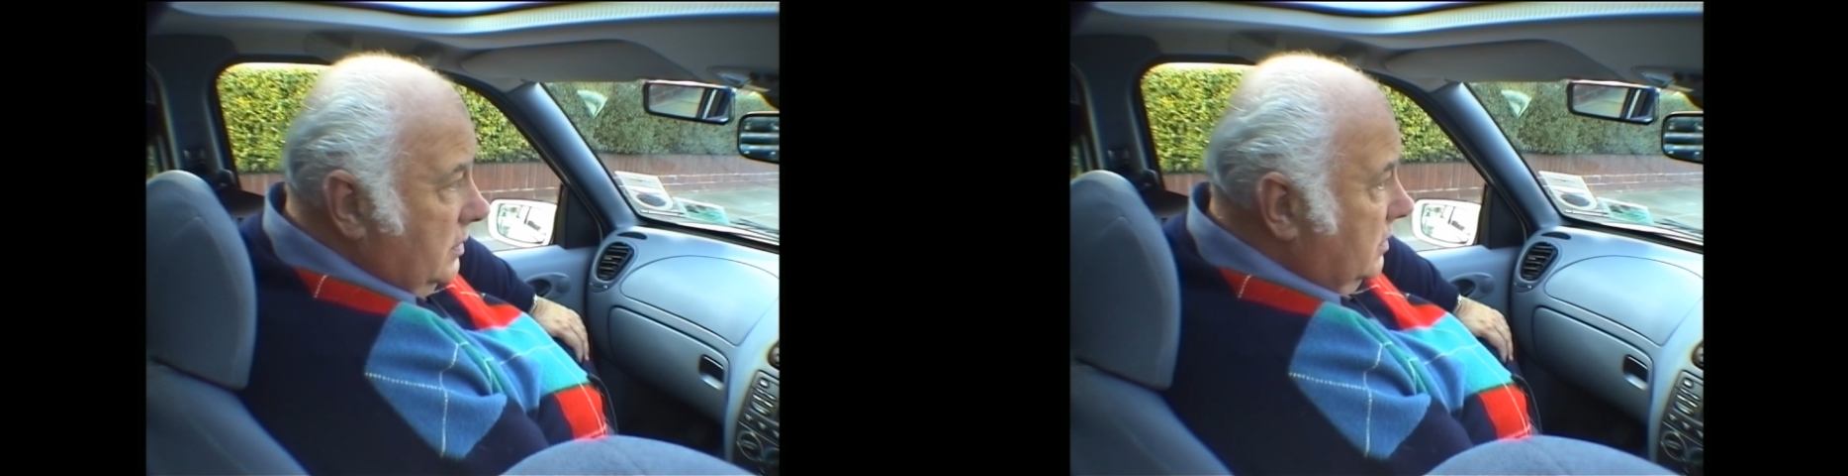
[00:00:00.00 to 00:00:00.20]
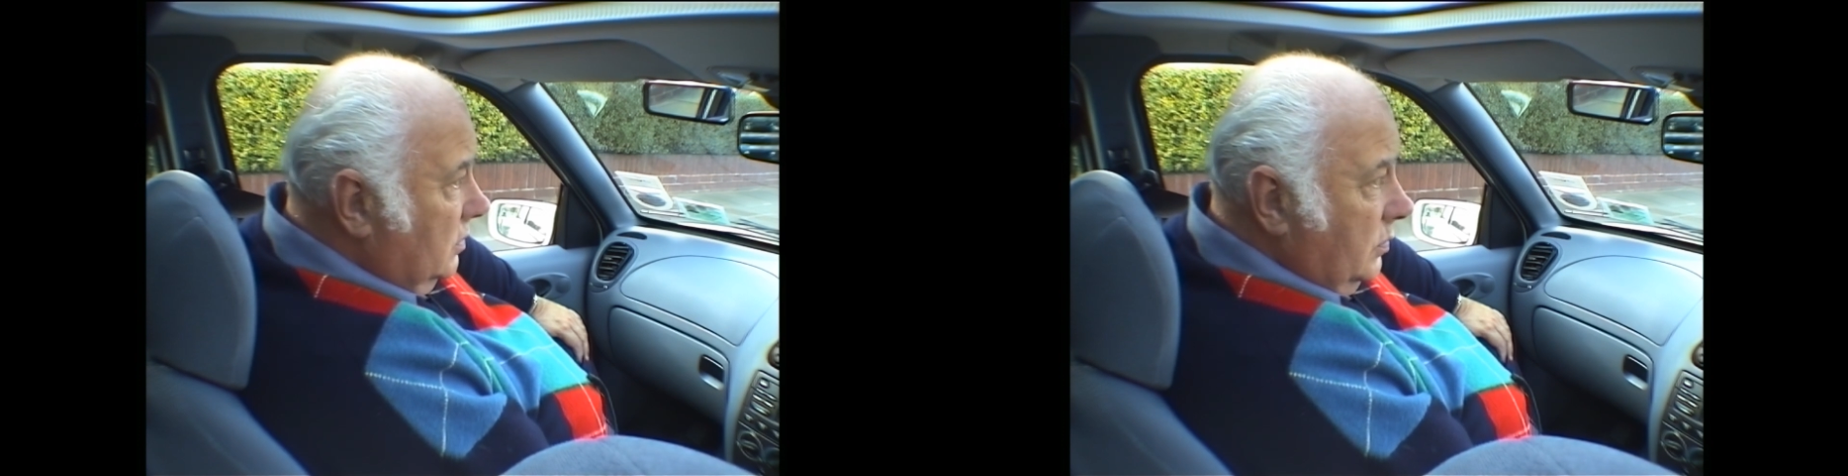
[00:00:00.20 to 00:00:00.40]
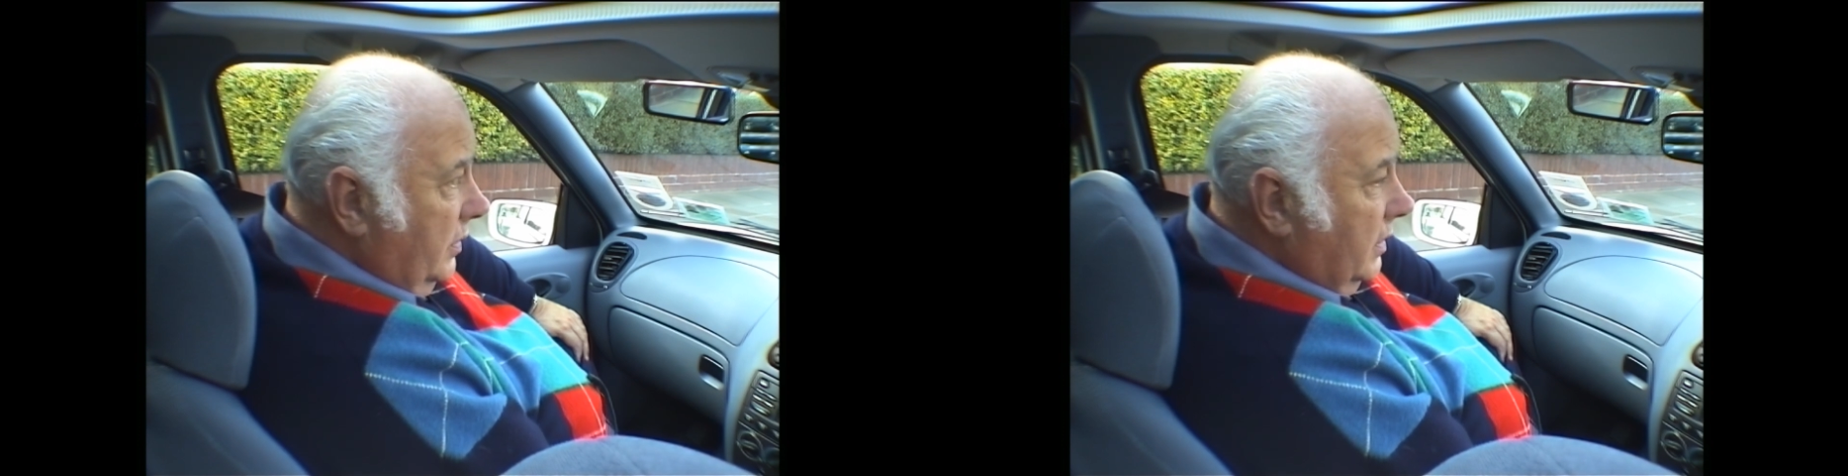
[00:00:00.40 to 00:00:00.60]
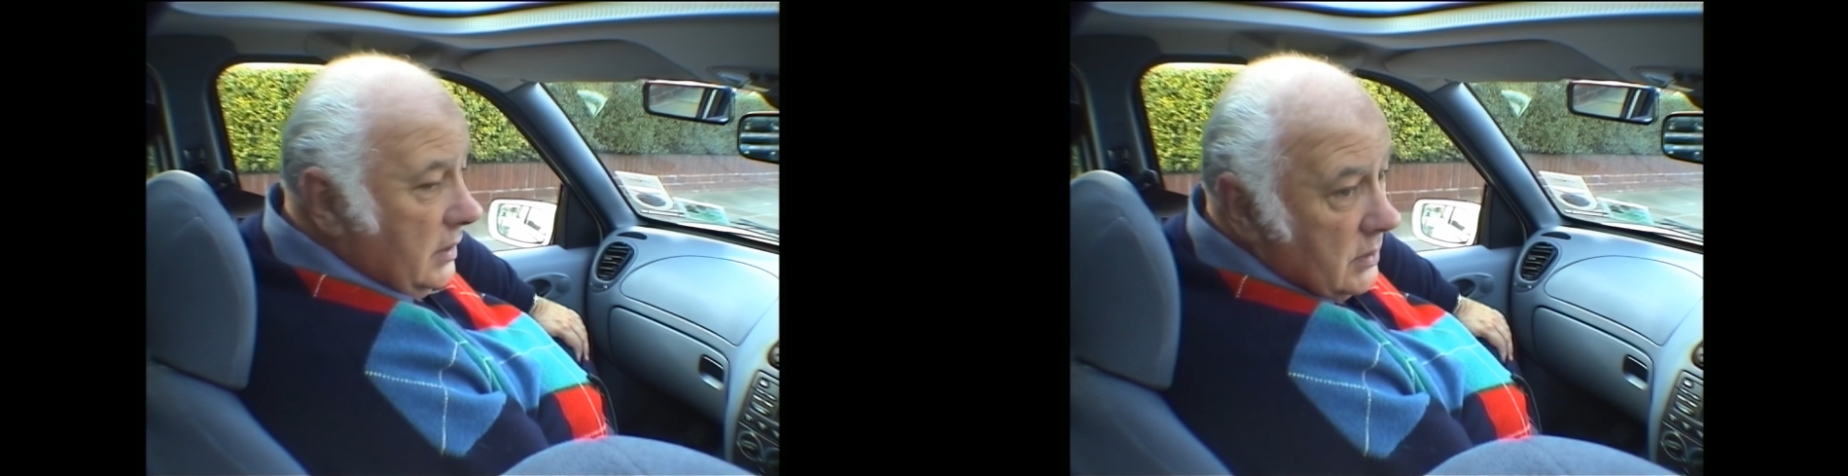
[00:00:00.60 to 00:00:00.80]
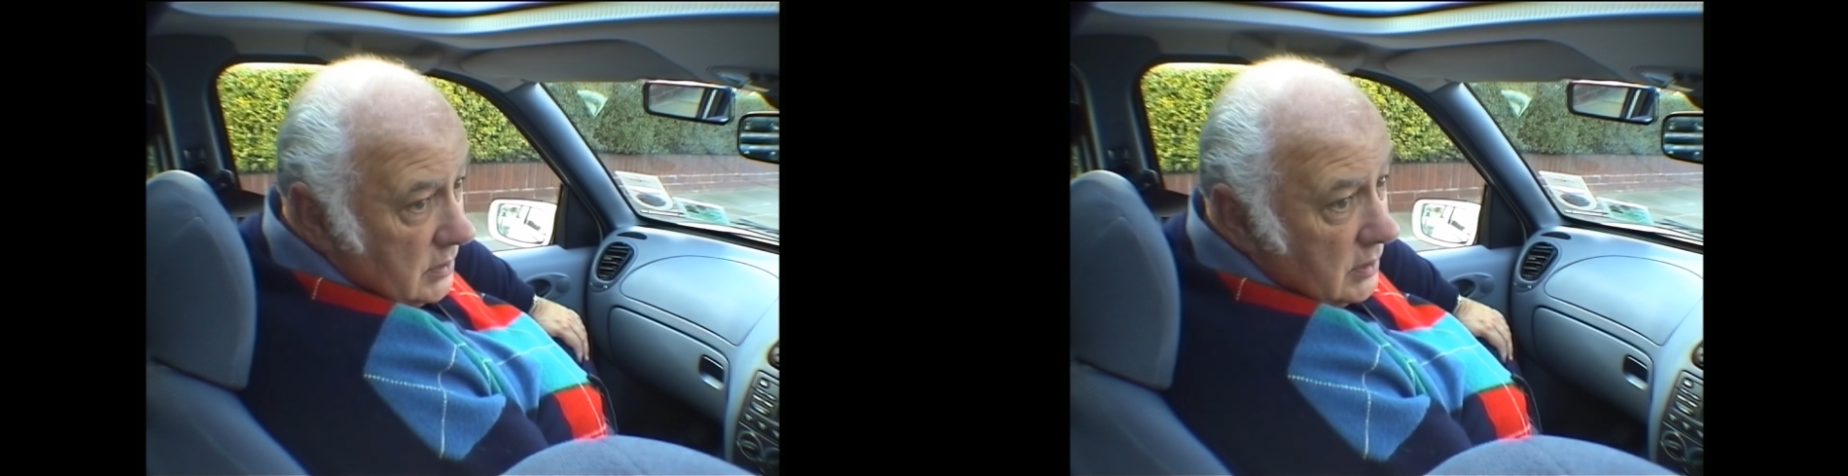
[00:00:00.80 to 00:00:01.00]
to stop at any
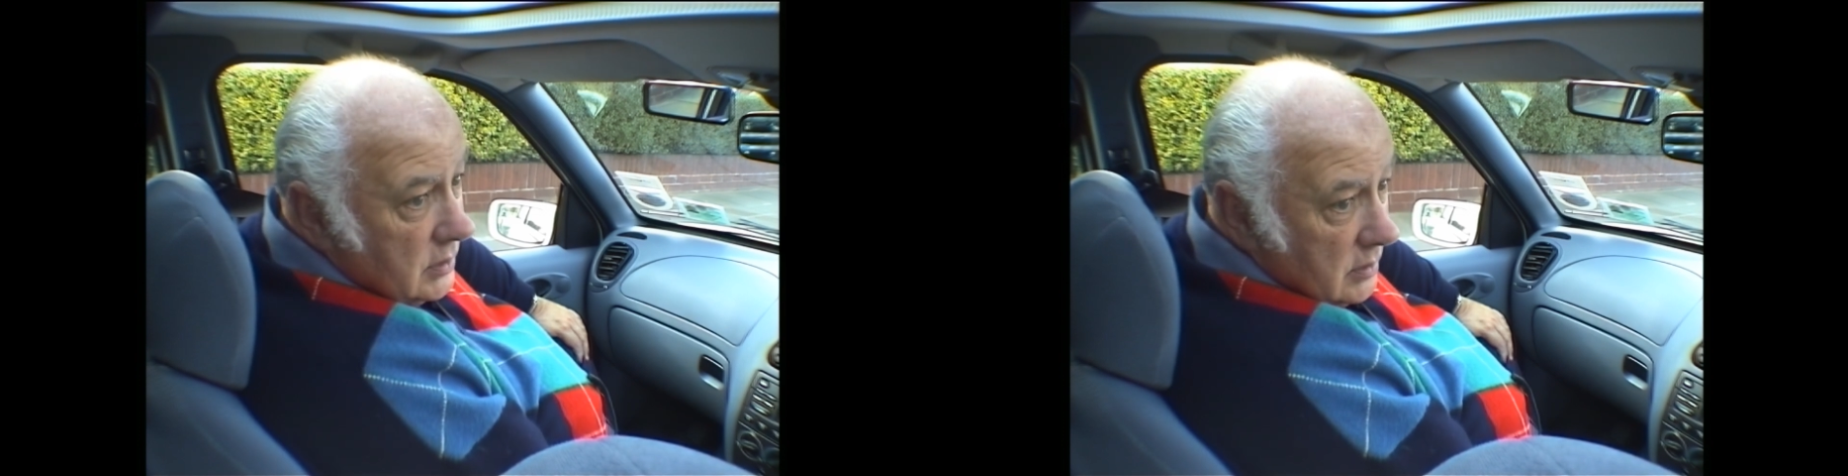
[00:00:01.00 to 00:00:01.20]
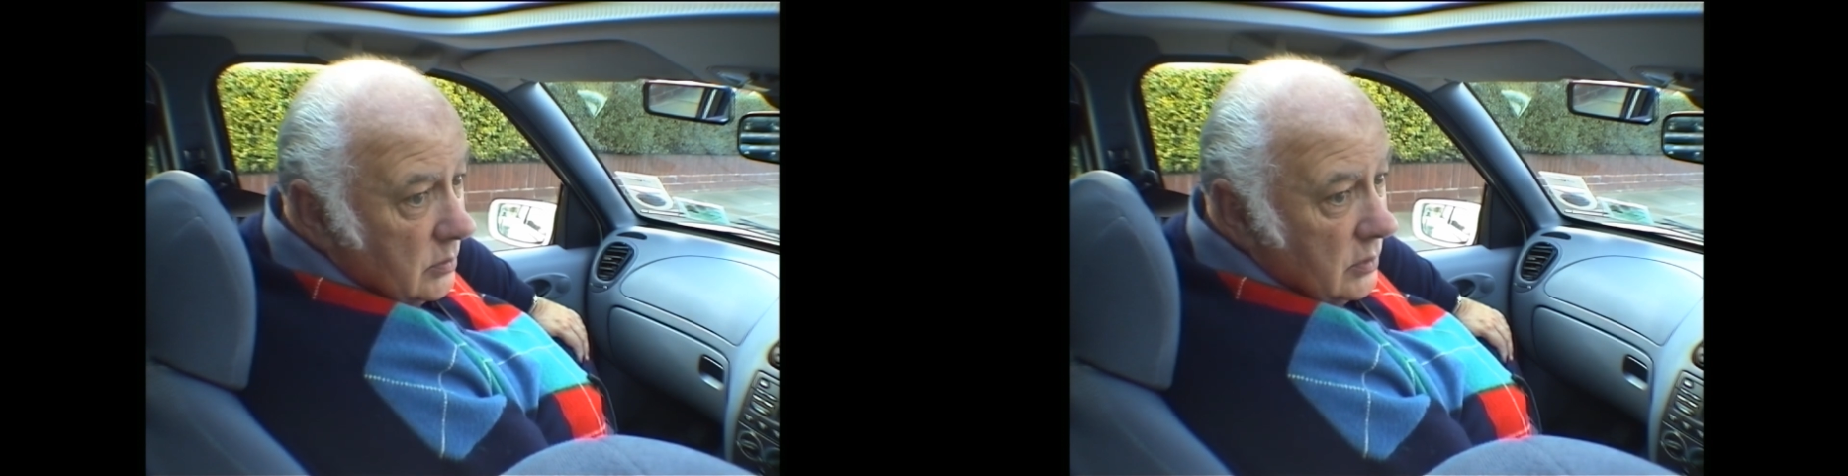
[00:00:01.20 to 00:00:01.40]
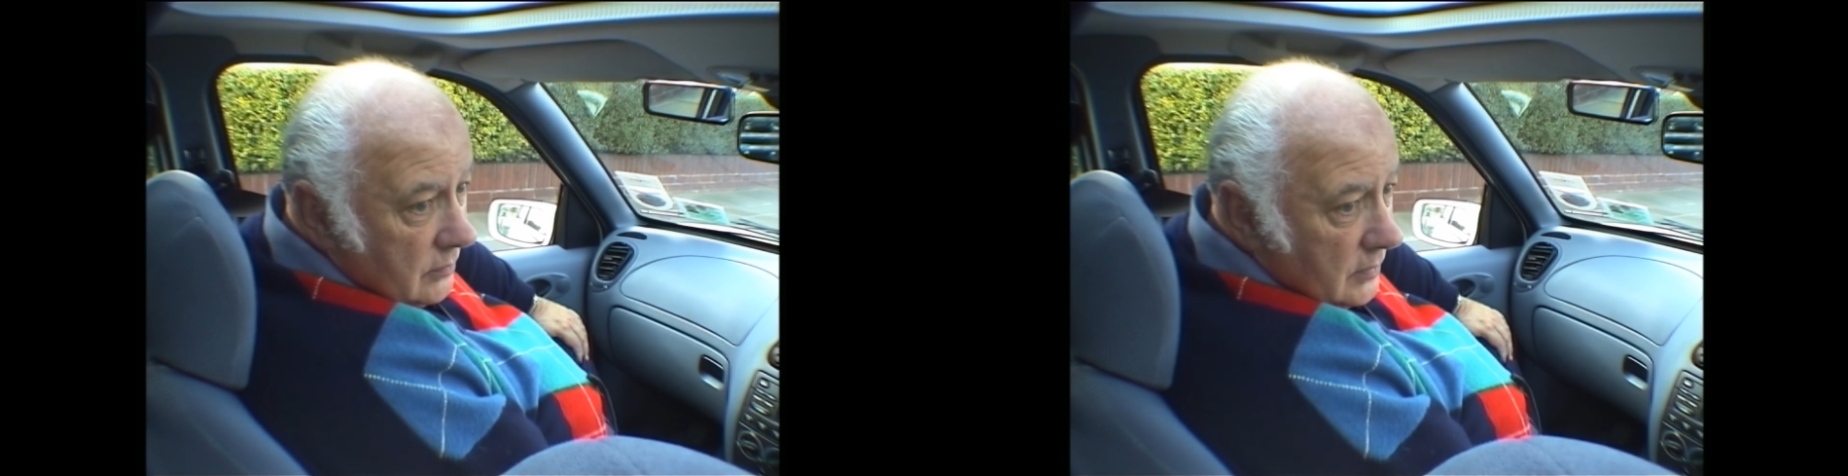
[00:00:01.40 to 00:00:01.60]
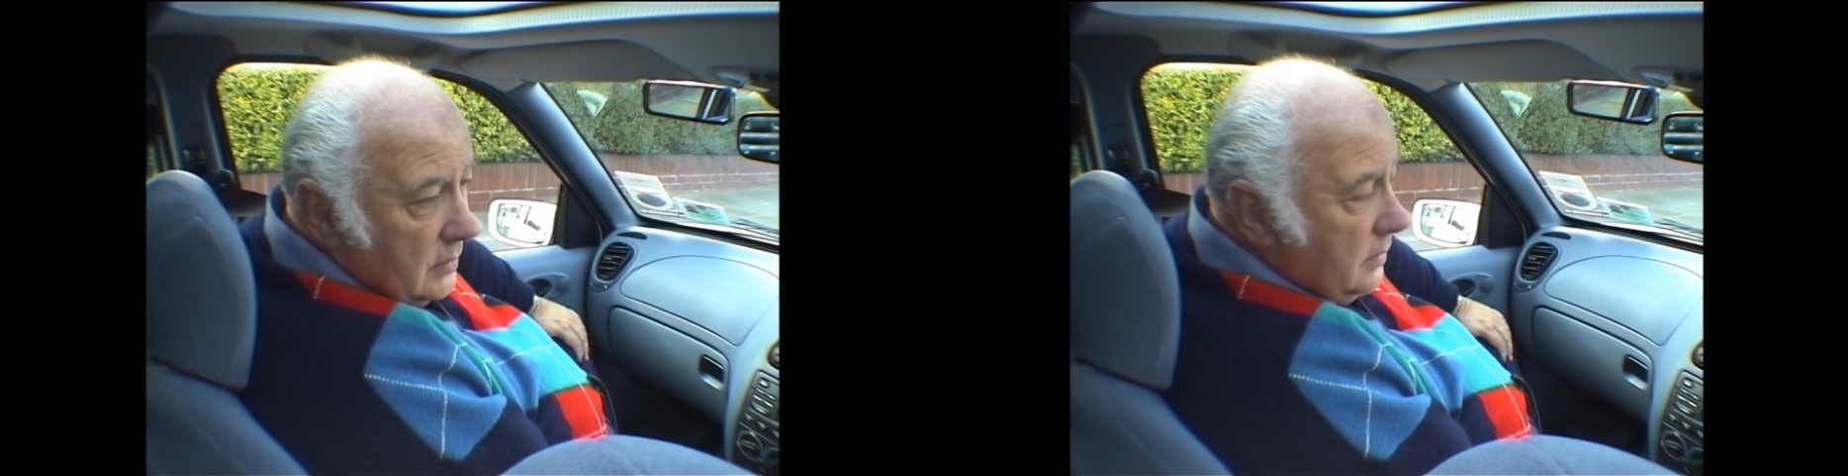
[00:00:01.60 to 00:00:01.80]
stage of the manoeuvre